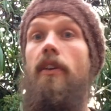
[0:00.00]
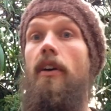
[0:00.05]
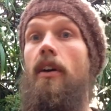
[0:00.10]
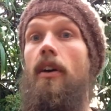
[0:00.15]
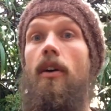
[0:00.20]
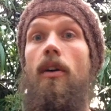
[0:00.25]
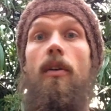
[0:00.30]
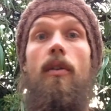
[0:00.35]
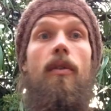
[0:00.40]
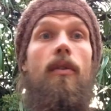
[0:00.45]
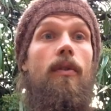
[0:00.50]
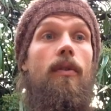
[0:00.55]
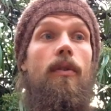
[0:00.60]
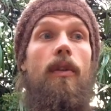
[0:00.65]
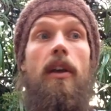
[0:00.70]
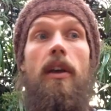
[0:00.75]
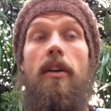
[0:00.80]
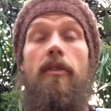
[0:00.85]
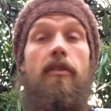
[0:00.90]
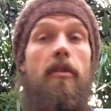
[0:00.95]

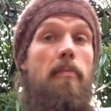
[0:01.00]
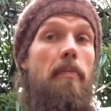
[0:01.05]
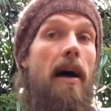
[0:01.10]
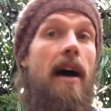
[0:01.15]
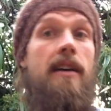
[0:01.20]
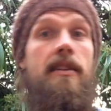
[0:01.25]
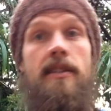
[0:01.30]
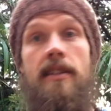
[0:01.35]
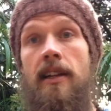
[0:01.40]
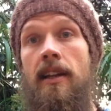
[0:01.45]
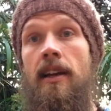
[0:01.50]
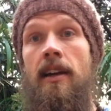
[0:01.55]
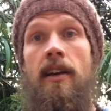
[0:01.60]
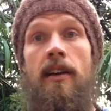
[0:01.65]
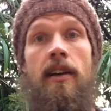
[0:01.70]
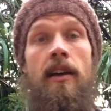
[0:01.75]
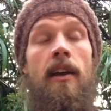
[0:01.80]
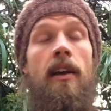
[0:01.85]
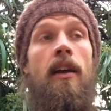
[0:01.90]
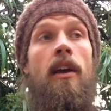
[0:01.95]
like a
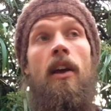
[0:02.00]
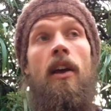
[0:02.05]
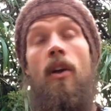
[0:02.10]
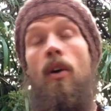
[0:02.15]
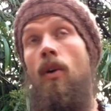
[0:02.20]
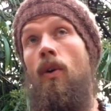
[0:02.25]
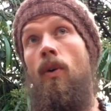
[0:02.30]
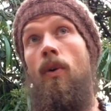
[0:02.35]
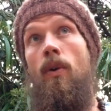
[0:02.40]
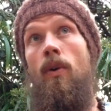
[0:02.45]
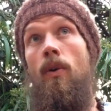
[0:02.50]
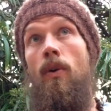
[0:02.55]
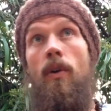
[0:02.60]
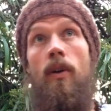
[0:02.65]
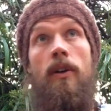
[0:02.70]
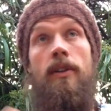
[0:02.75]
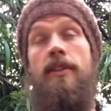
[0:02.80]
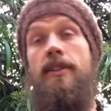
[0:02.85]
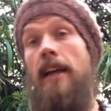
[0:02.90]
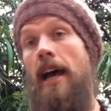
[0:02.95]
vipassana
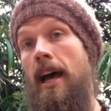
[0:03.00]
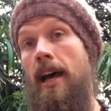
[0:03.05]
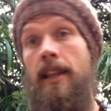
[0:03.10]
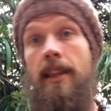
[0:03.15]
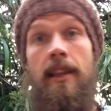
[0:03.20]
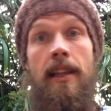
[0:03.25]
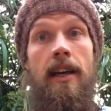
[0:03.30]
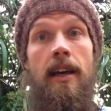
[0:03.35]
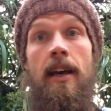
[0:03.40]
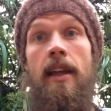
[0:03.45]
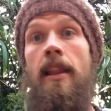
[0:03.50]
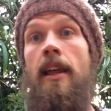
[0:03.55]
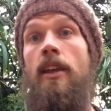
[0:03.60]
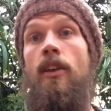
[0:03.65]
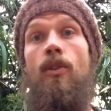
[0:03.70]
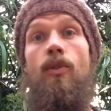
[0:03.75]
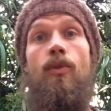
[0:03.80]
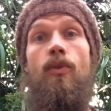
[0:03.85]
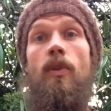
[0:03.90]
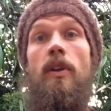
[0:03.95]
or a sadhana that
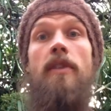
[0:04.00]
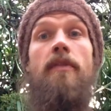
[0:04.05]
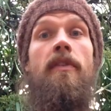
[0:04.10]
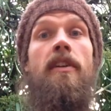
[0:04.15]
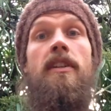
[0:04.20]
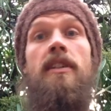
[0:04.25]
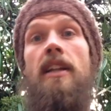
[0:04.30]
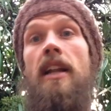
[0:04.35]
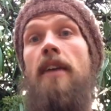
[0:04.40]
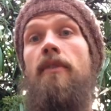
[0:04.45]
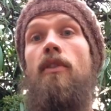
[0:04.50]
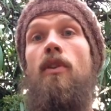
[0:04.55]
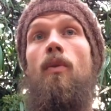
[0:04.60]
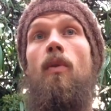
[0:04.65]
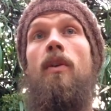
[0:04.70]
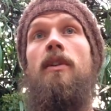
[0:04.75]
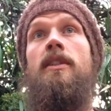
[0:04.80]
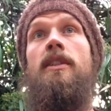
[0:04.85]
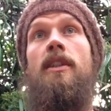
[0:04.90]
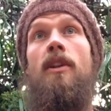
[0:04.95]
you revisit every
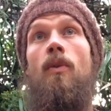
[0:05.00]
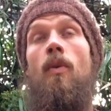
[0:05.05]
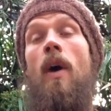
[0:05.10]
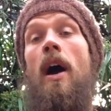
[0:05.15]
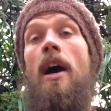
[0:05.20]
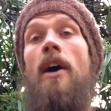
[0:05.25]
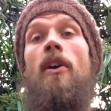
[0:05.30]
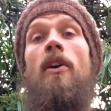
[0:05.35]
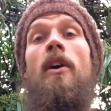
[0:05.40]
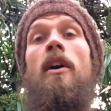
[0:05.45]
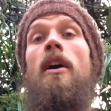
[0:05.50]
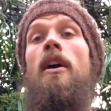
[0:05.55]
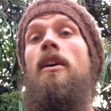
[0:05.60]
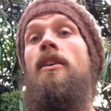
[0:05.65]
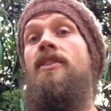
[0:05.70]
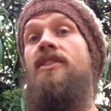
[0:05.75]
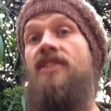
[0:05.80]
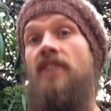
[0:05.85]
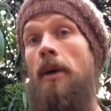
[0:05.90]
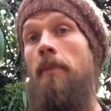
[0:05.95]
once in a while.
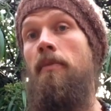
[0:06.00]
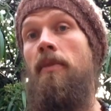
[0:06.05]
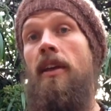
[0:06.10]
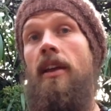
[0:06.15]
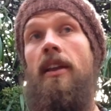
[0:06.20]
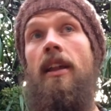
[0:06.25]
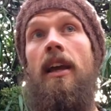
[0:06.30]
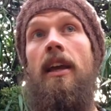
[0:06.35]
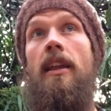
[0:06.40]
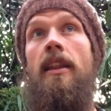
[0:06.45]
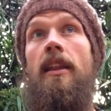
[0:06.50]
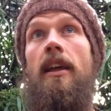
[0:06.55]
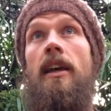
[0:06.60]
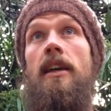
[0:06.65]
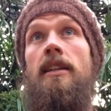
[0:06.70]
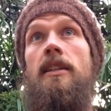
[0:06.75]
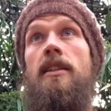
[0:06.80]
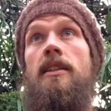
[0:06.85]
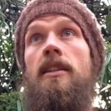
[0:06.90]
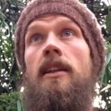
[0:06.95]
Something like
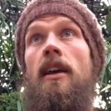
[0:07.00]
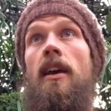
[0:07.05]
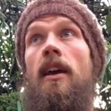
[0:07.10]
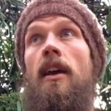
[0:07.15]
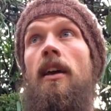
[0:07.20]
this.